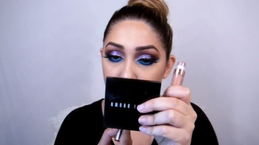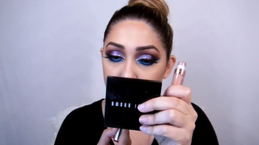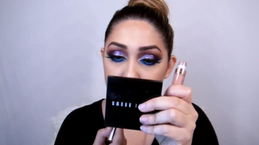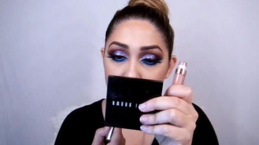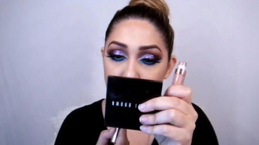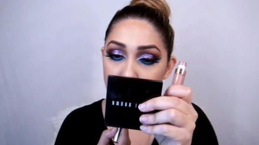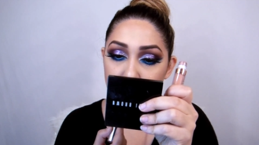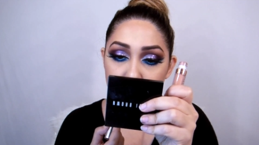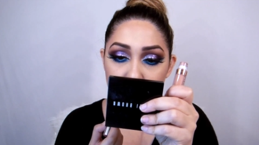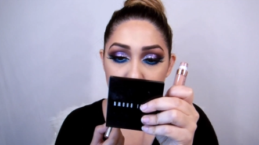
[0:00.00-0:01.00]
because there's
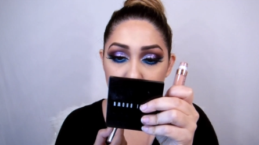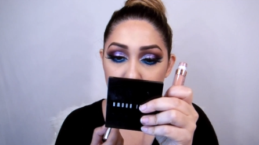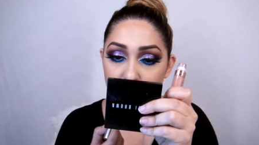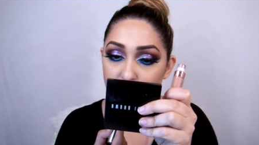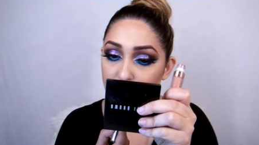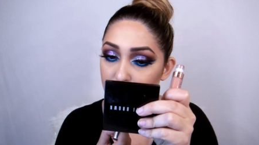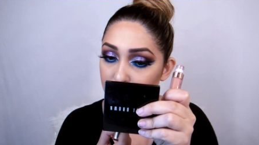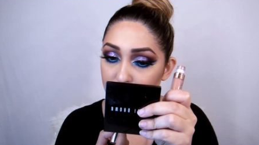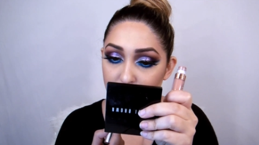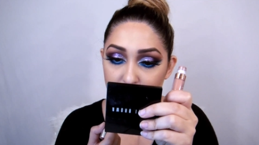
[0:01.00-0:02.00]
so much going
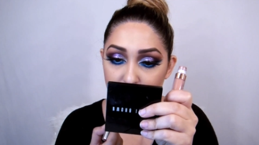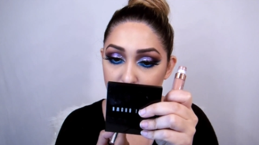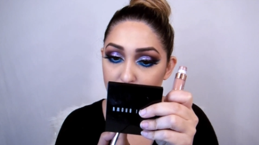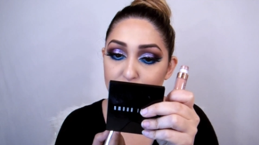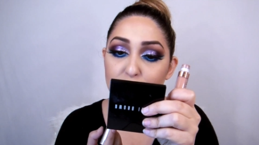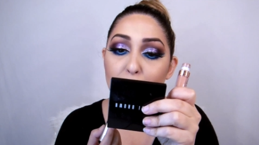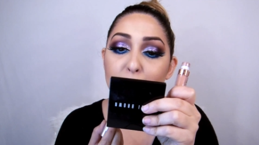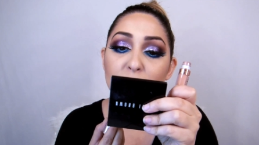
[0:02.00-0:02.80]
on the eyes.